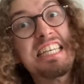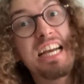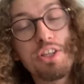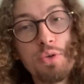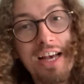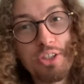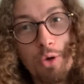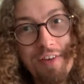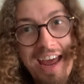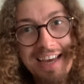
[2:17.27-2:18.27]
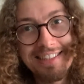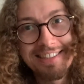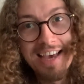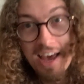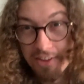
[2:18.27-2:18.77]
and do that sort of
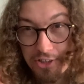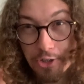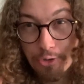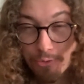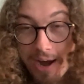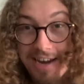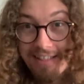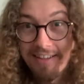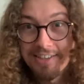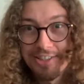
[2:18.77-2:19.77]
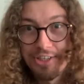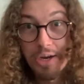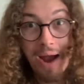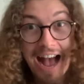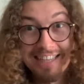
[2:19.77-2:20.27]
hiss. That's a great thing to
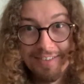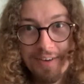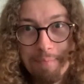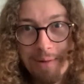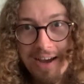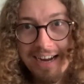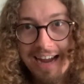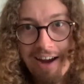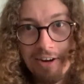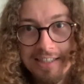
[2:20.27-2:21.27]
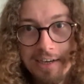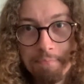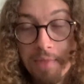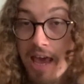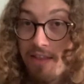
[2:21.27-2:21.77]
do as a vampire character.
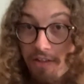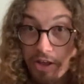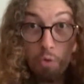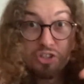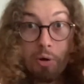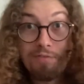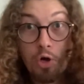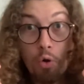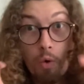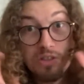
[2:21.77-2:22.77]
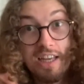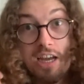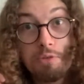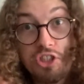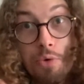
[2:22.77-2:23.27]
Now, they also have claws, like
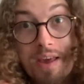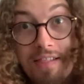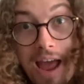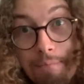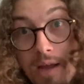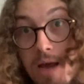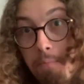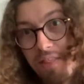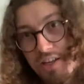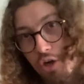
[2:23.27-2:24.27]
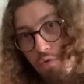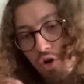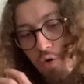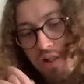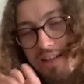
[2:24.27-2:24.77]
I was doing them, but they don't
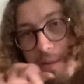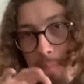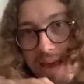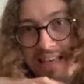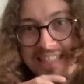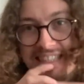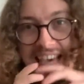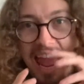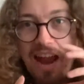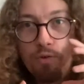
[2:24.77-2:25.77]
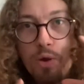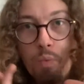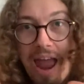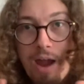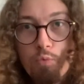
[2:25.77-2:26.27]
look like the big scary
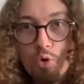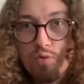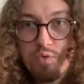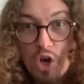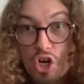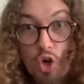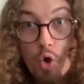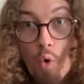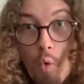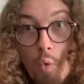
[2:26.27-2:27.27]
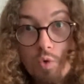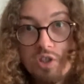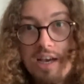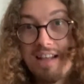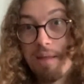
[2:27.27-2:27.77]
werewolf claws.
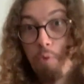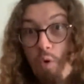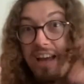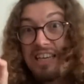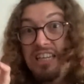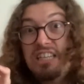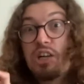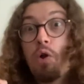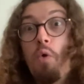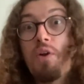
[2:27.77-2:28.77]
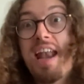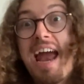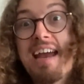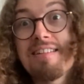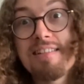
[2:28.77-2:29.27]
They're more like clawed
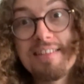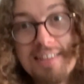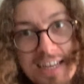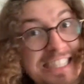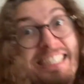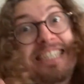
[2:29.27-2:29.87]
nails, like,